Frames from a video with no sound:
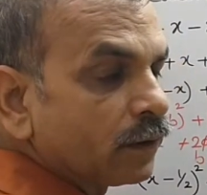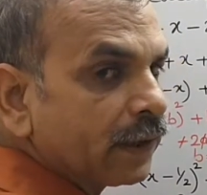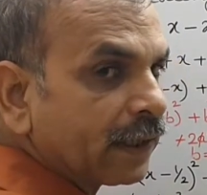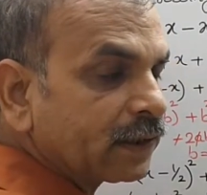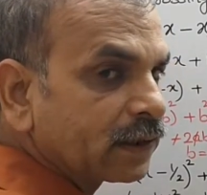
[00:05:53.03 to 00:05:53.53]

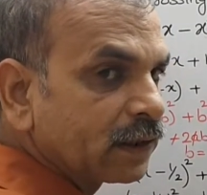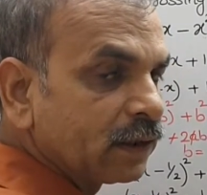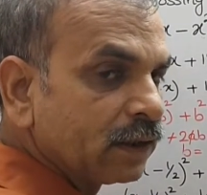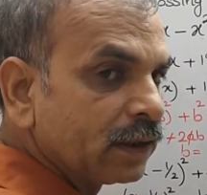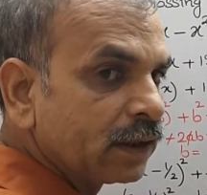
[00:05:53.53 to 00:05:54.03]
Next
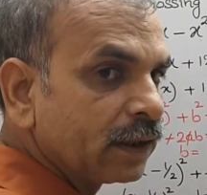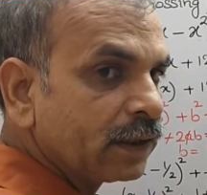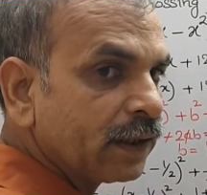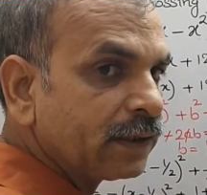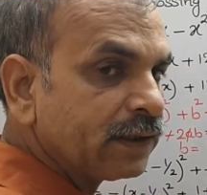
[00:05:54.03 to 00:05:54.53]

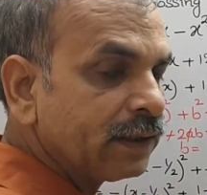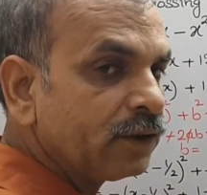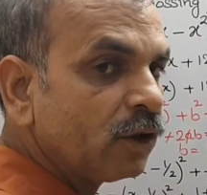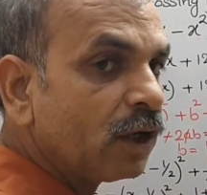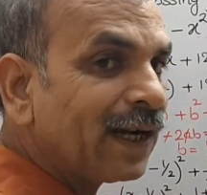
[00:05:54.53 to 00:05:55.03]
case is
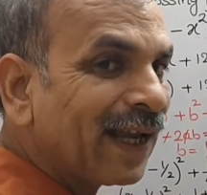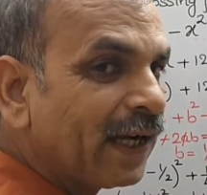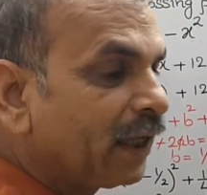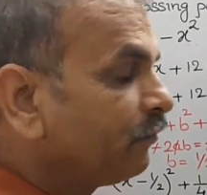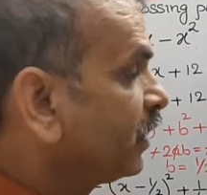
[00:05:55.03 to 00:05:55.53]
your
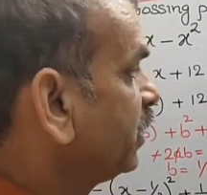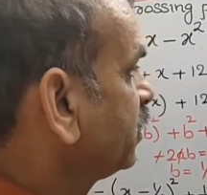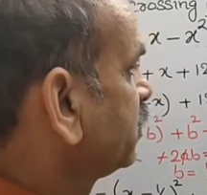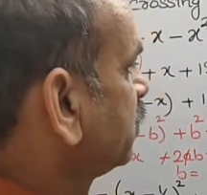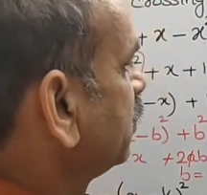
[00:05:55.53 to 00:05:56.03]
negative
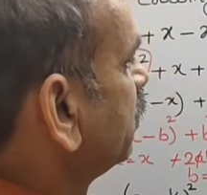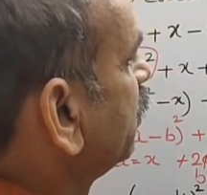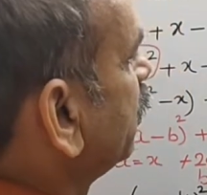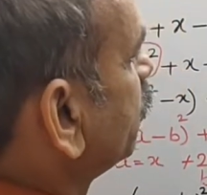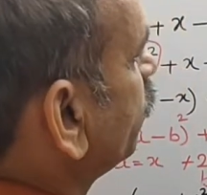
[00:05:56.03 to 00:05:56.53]
case.
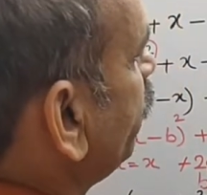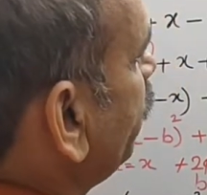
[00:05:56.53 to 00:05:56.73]
So